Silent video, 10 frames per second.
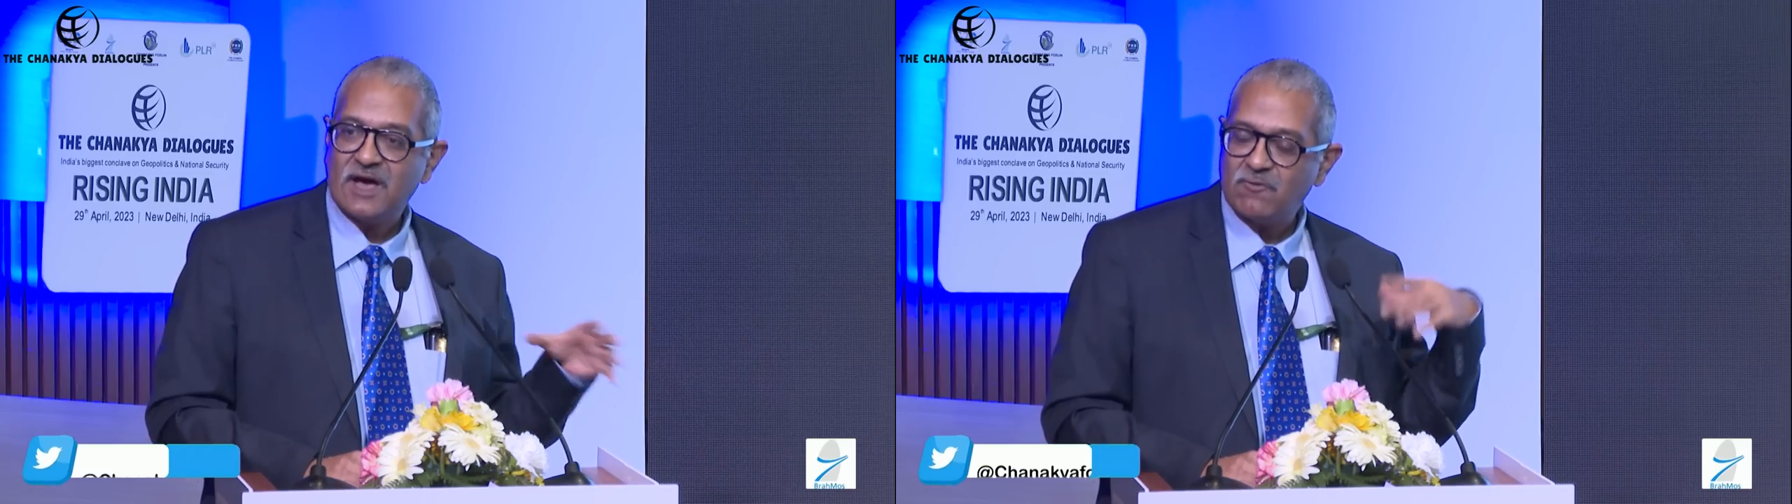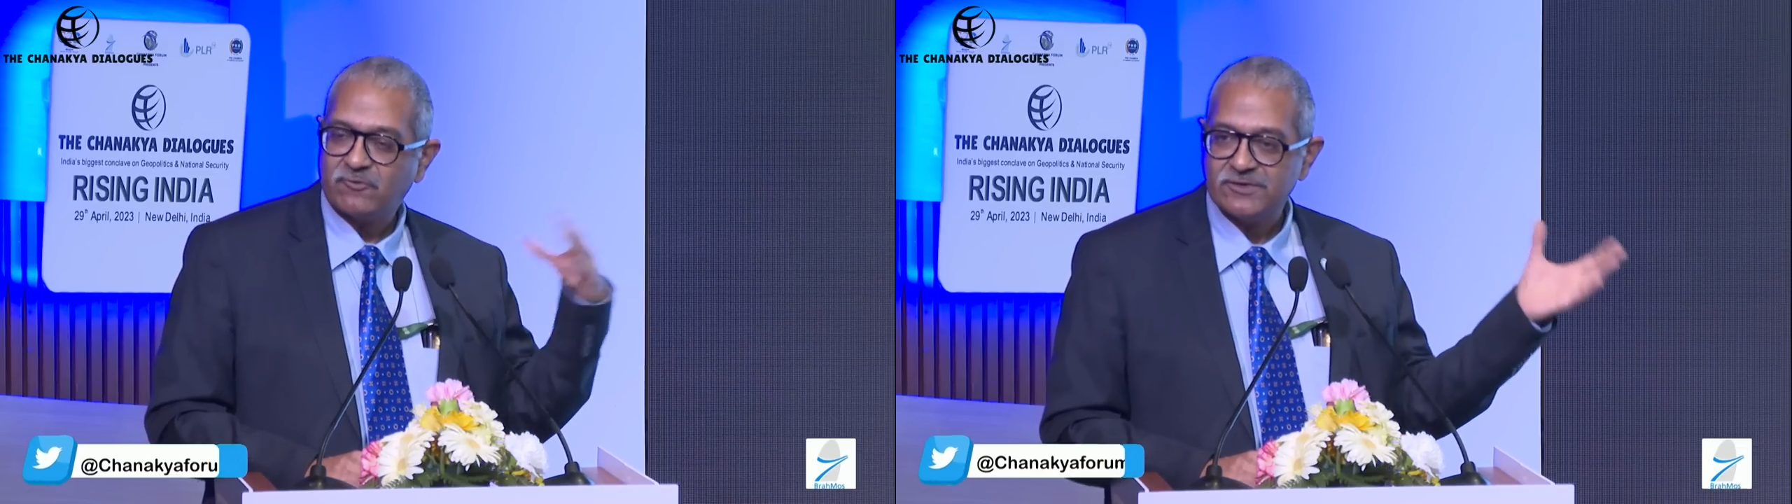
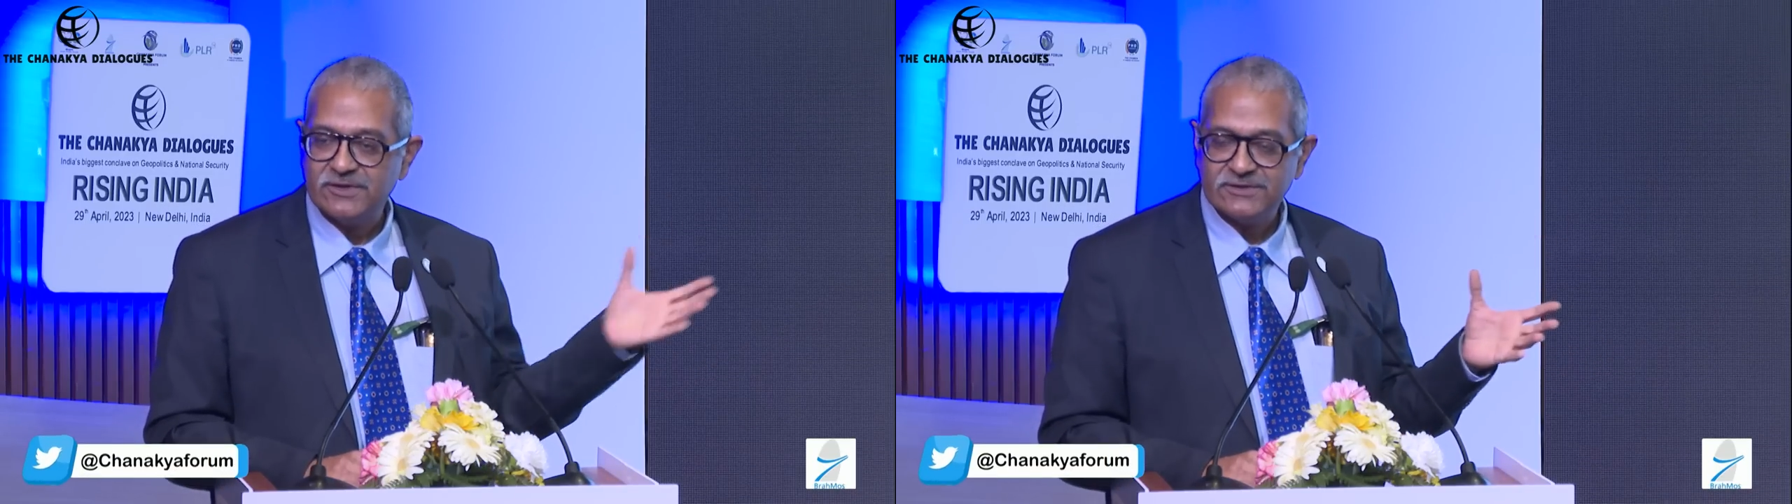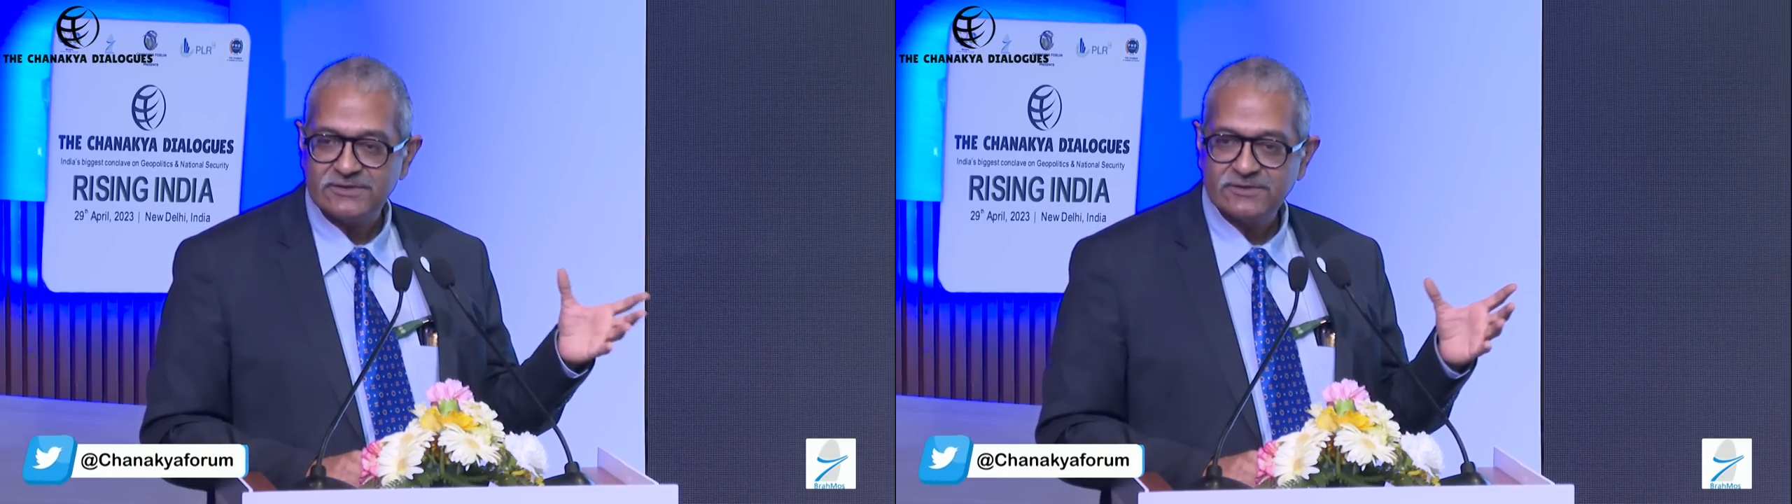after
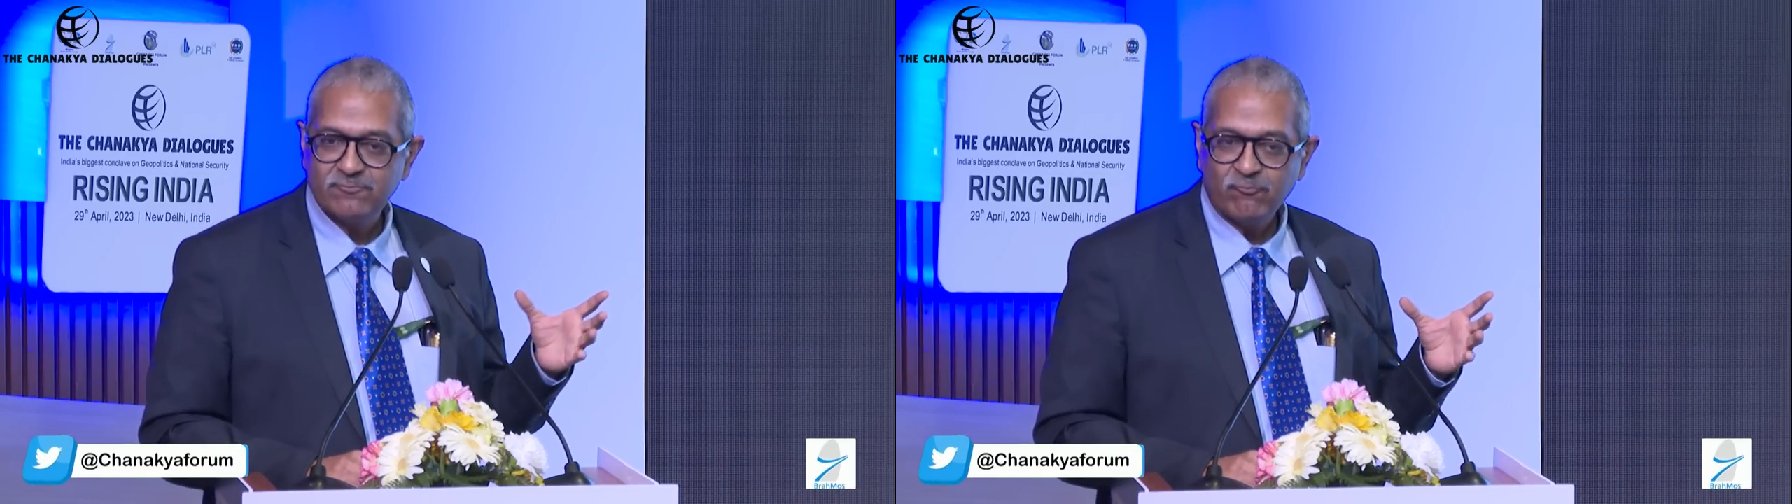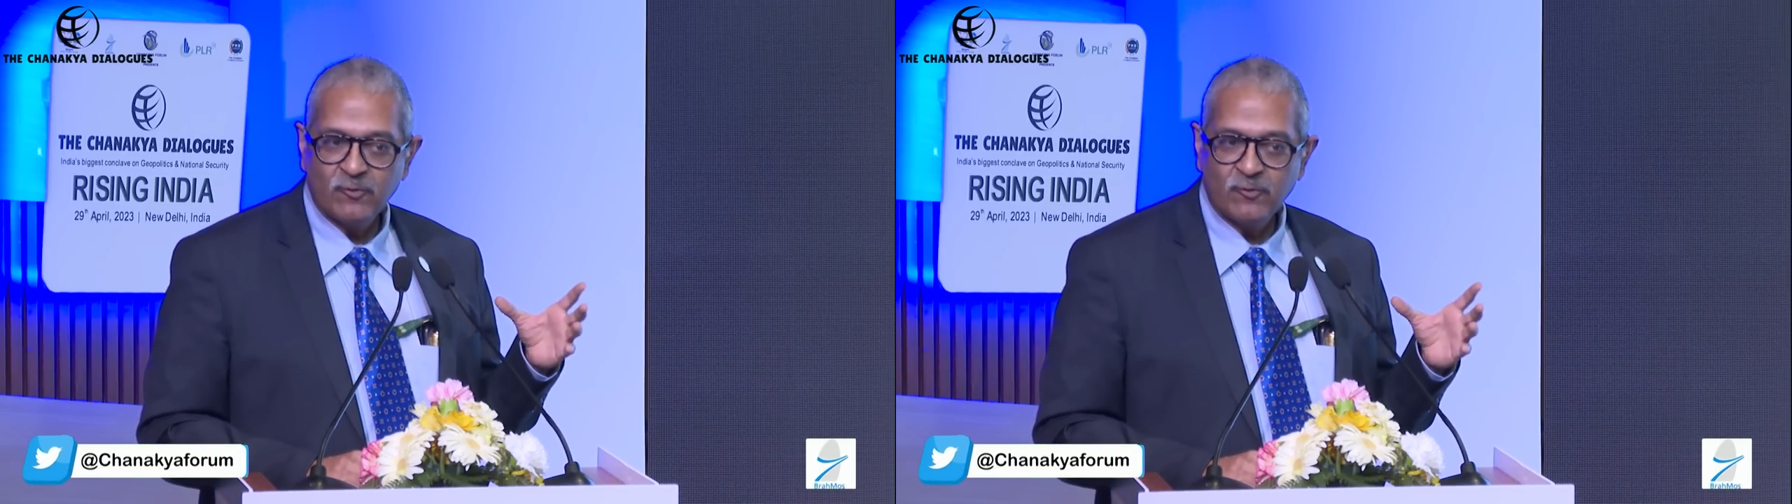this,